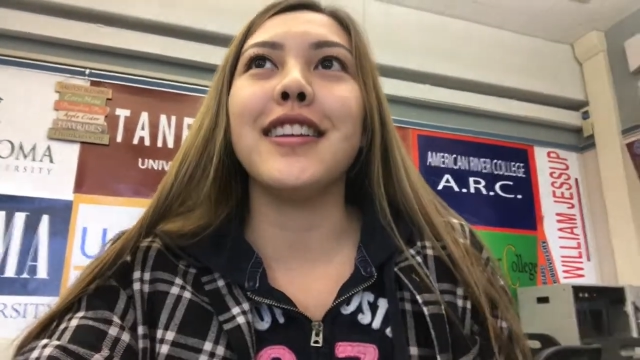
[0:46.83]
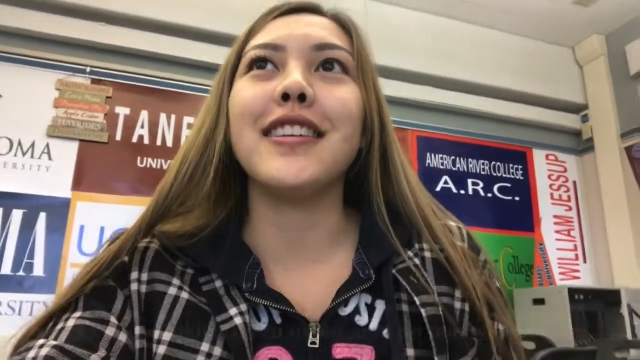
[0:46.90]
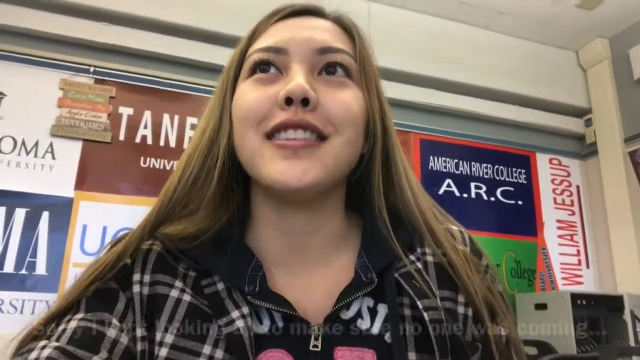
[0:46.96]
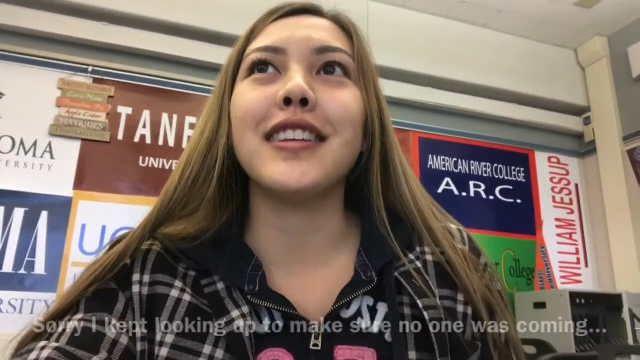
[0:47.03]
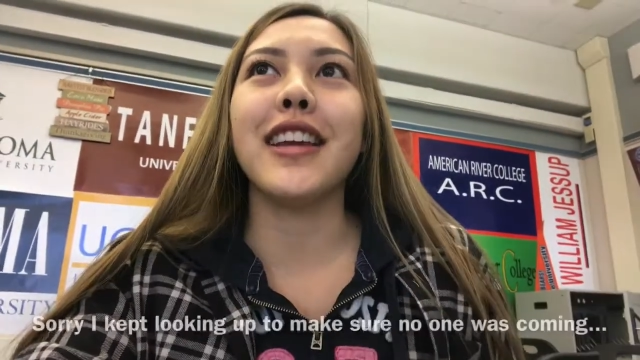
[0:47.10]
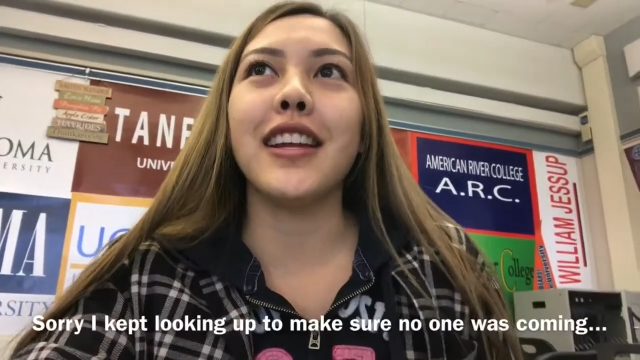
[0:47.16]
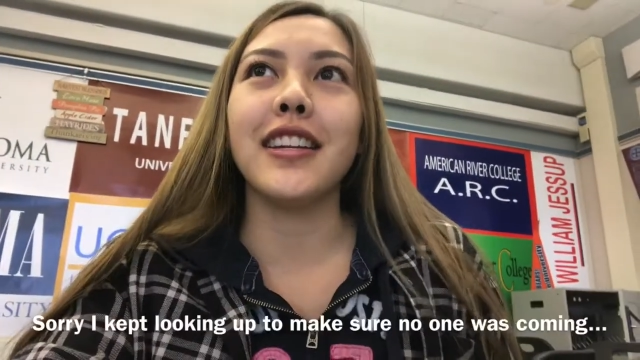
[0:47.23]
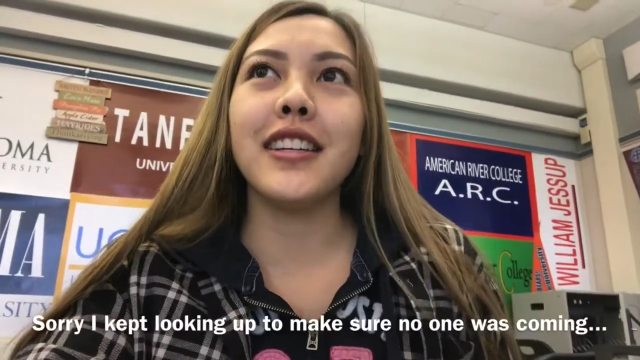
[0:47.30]
it's
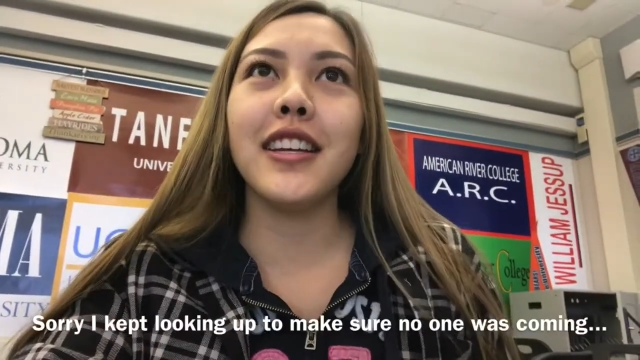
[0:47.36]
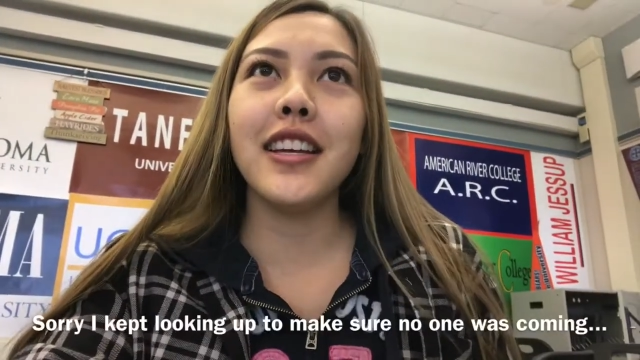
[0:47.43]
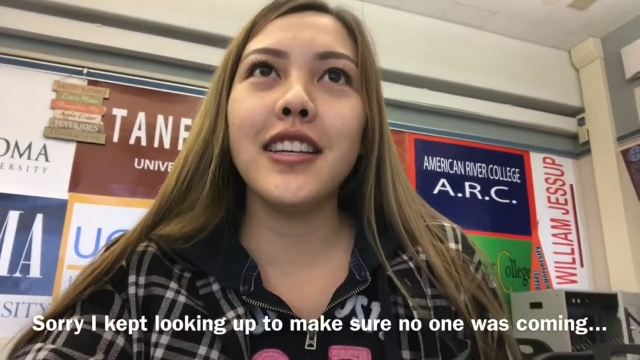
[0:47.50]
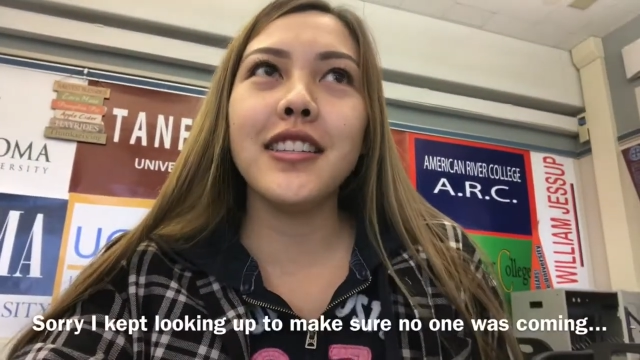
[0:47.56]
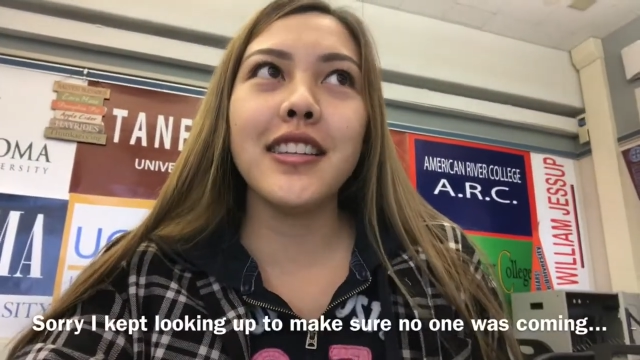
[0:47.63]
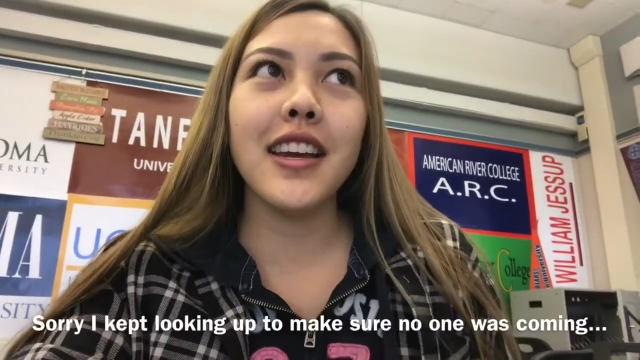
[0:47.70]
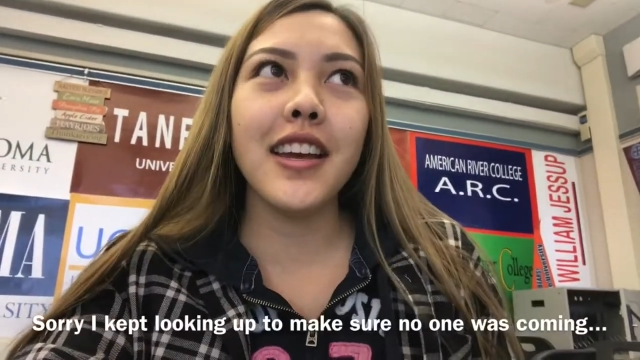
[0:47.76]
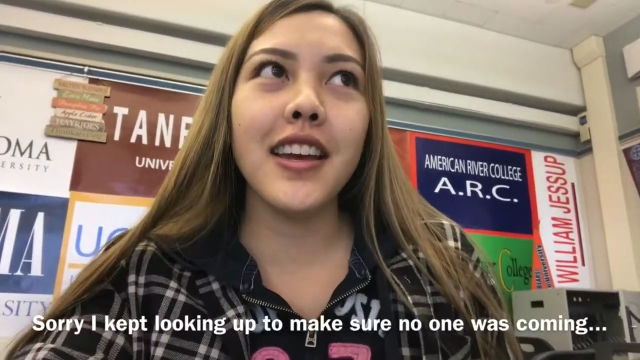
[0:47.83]
candy
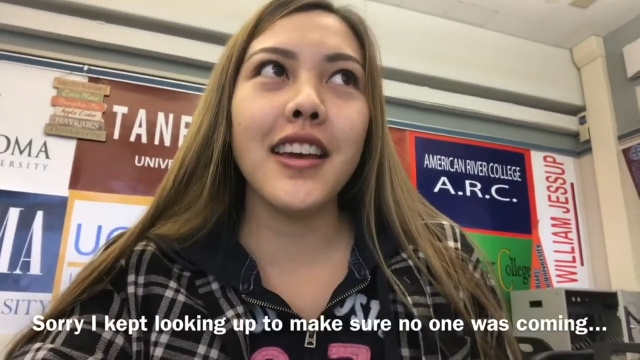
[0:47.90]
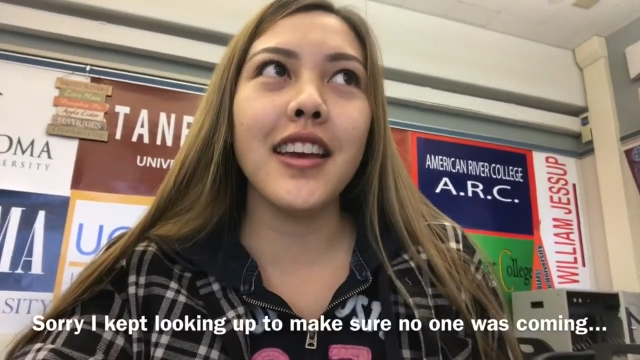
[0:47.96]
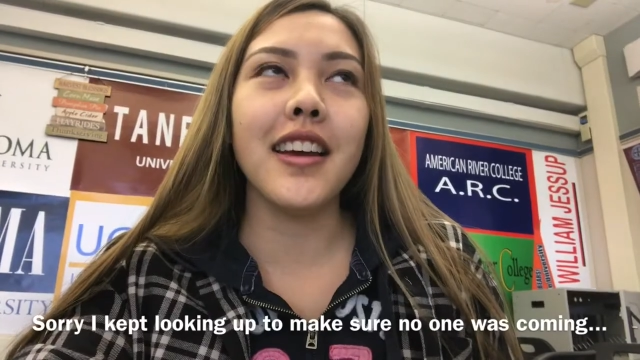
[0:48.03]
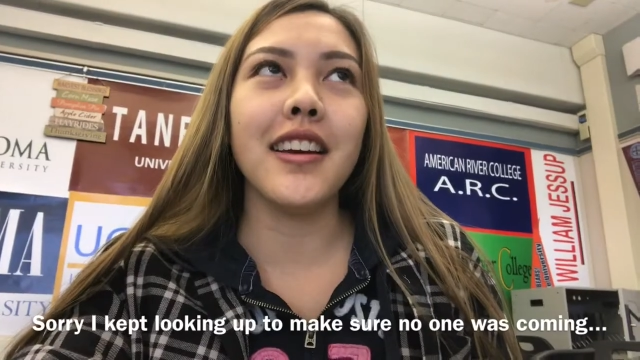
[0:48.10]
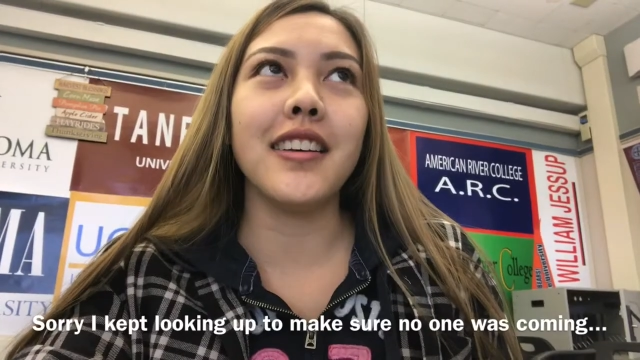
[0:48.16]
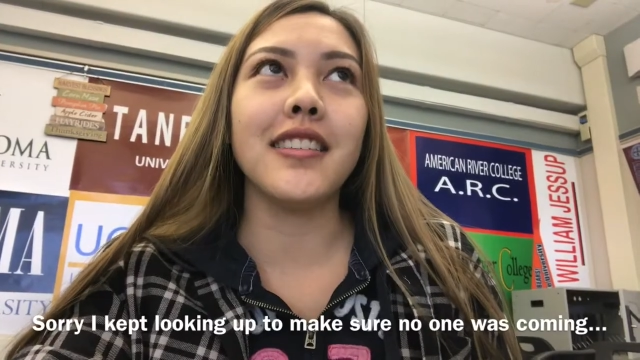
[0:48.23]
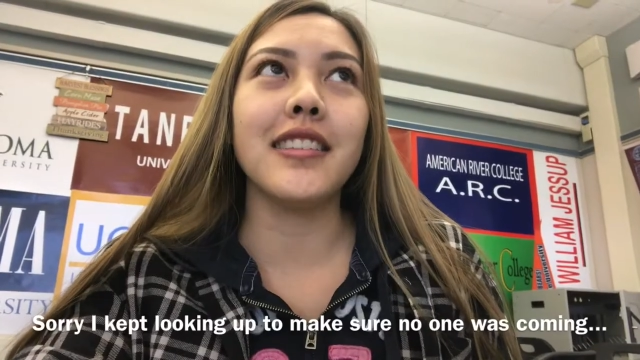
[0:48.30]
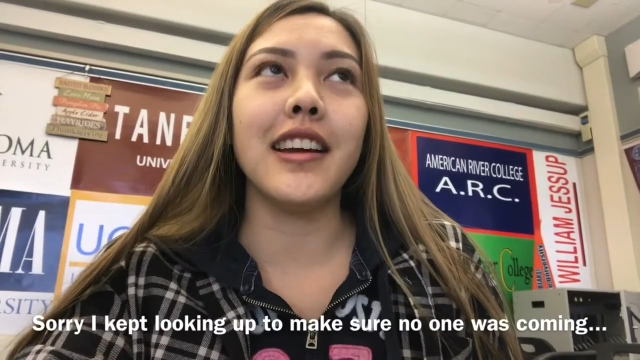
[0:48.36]
cane day
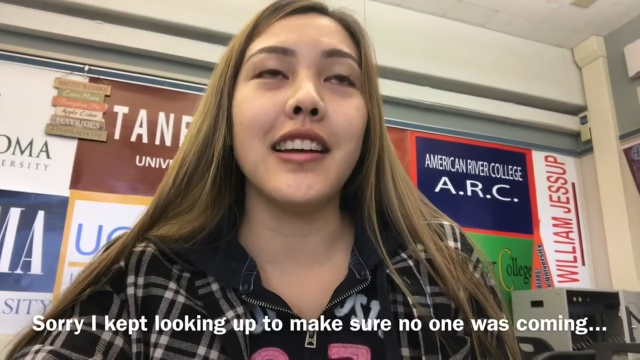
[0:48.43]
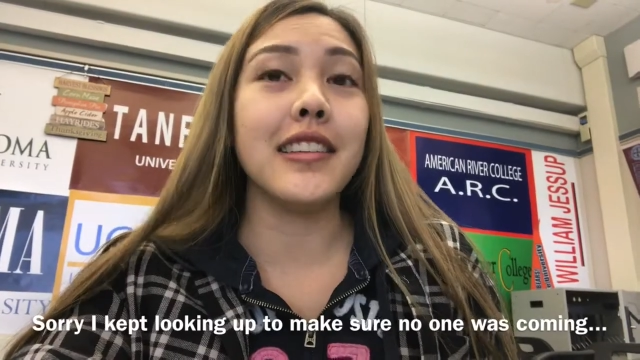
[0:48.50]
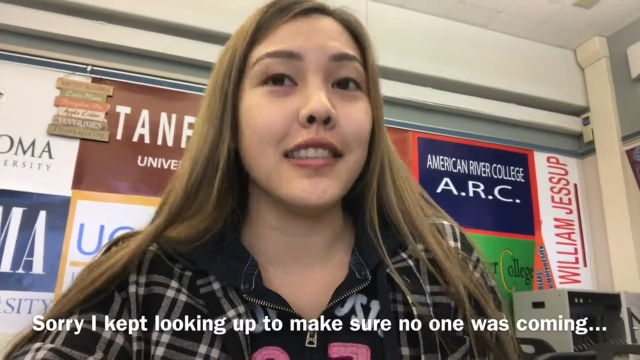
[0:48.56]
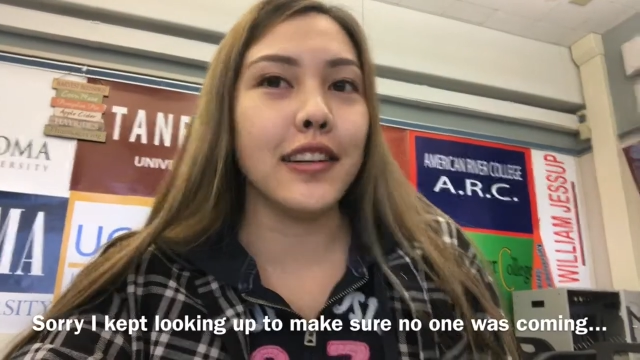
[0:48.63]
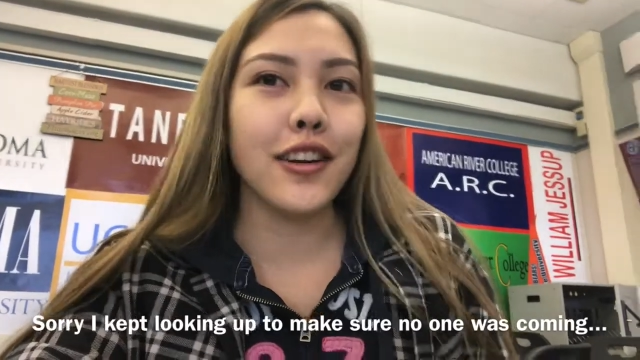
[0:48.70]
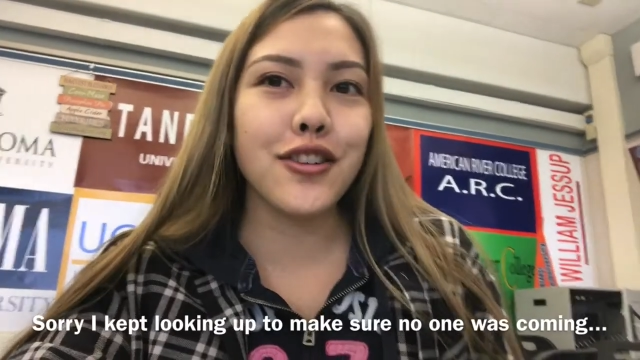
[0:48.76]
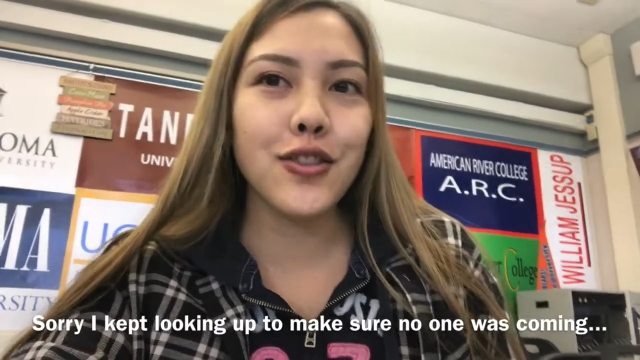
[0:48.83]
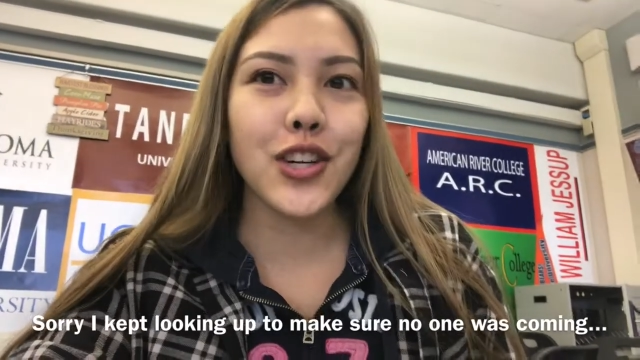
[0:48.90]
and I did
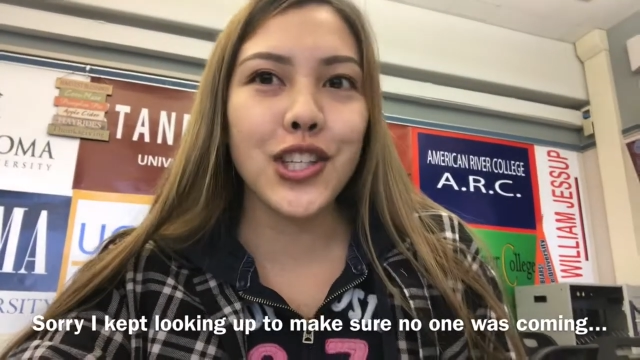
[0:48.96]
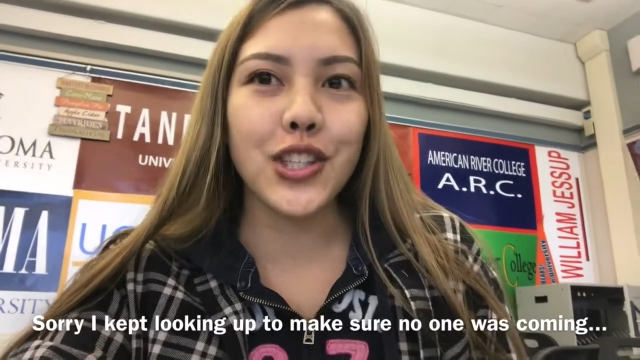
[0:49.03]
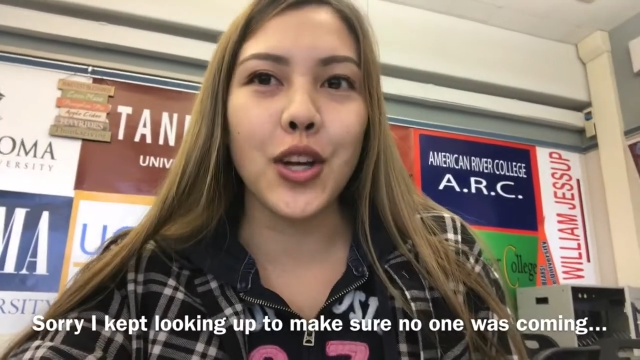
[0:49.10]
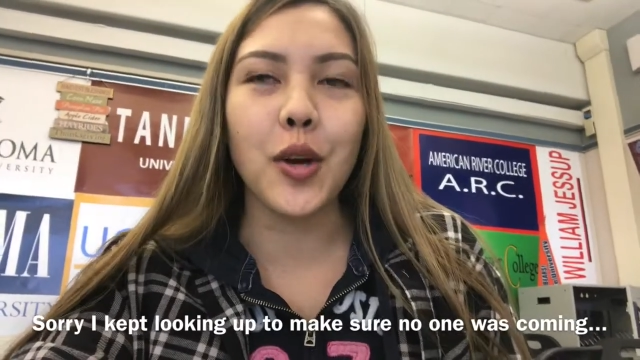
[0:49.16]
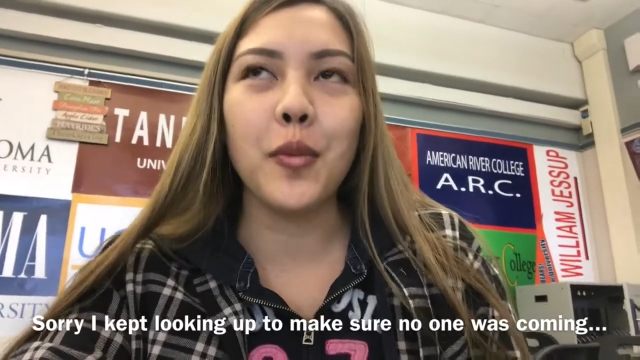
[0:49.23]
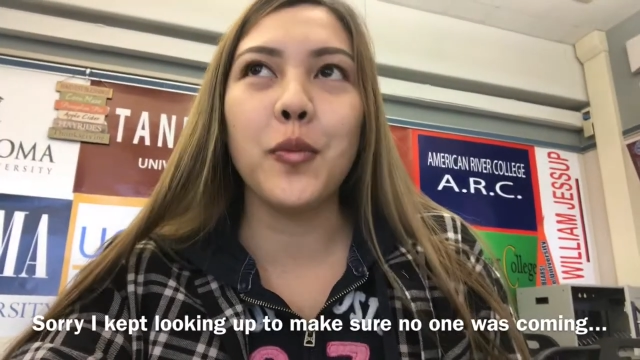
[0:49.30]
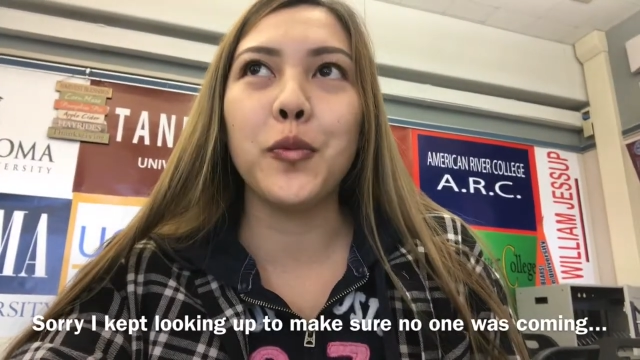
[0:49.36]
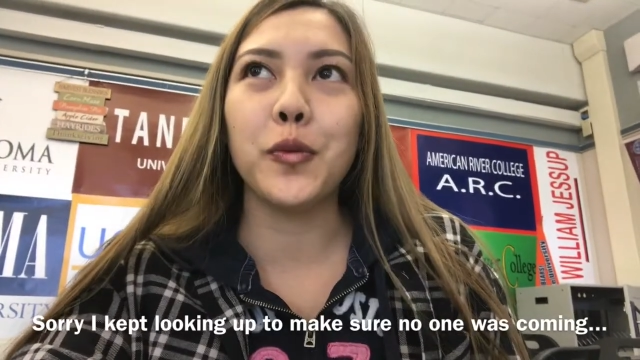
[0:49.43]
not dress up.